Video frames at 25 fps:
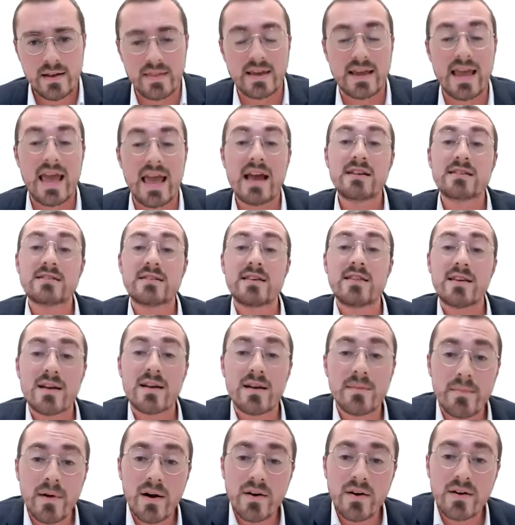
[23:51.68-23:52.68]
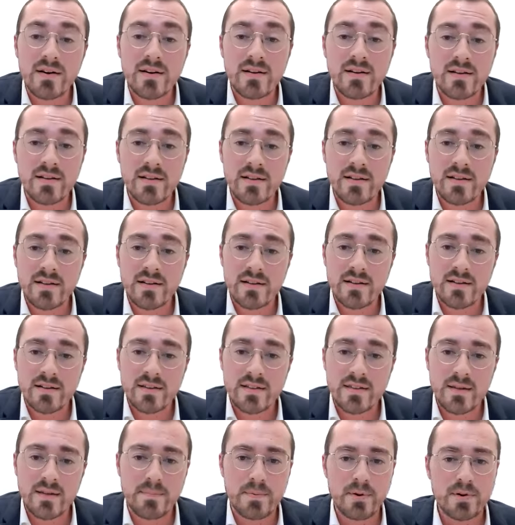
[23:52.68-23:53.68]
In the case in the Gemara,
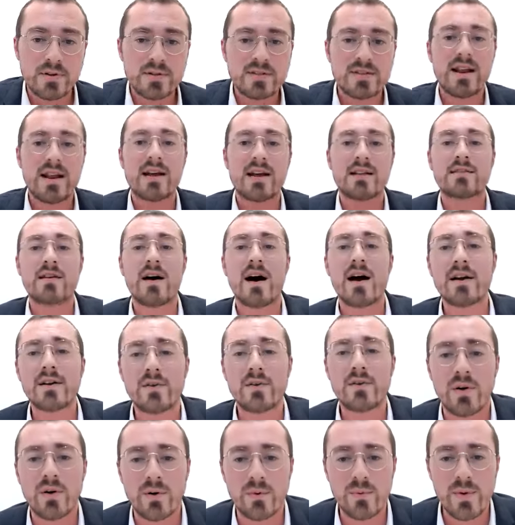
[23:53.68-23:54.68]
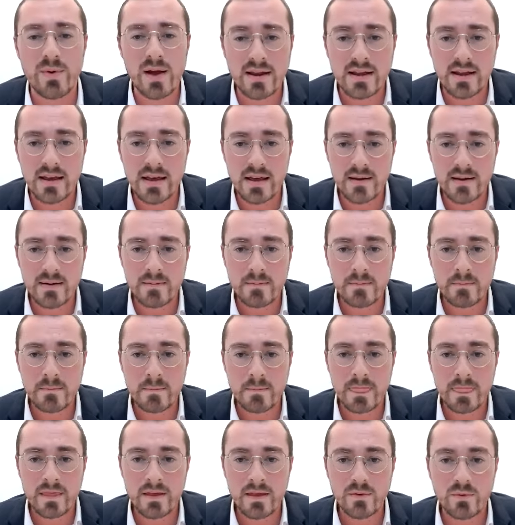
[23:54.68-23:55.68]
the person had died already.
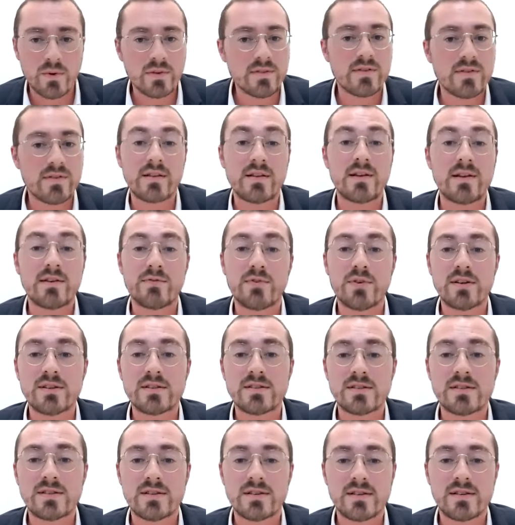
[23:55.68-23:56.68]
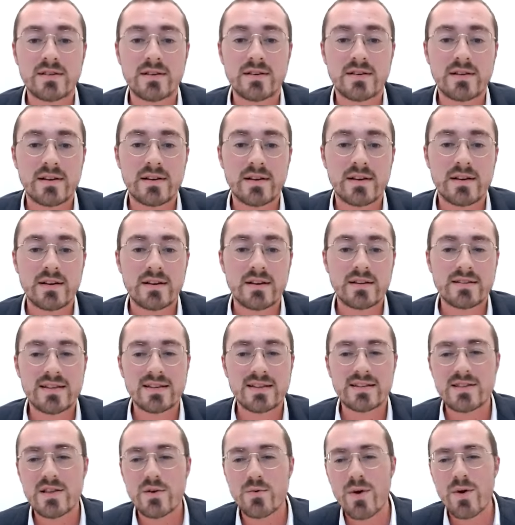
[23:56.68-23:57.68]
What's the difference?
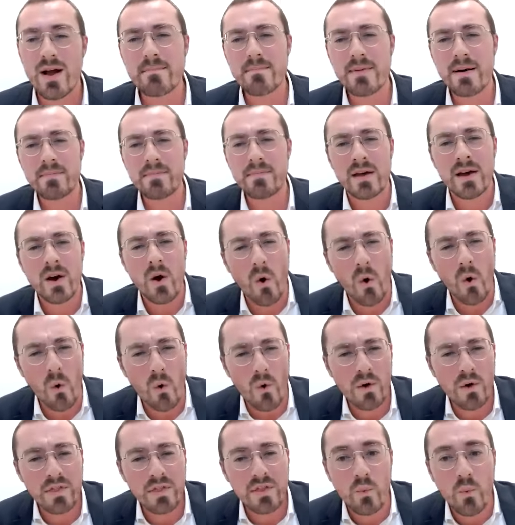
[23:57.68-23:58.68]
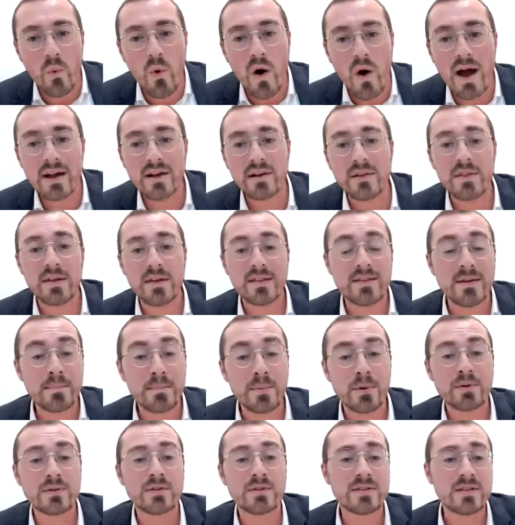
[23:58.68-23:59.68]
Says the Rambam, all the while that
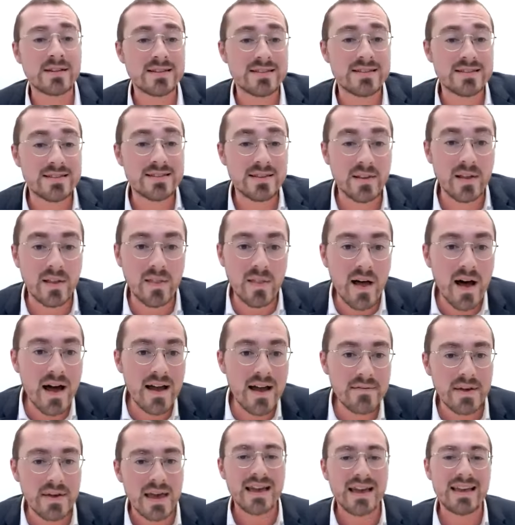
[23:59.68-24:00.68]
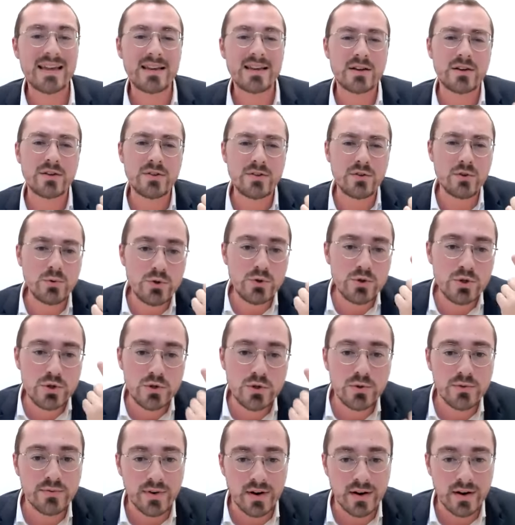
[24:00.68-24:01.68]
the person is still alive, he could do
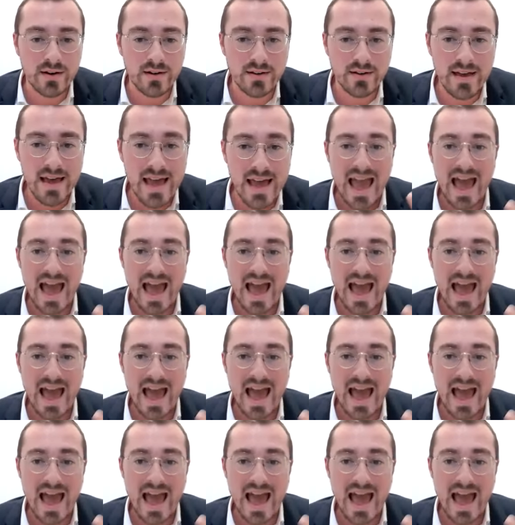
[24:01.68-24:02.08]
tshuva.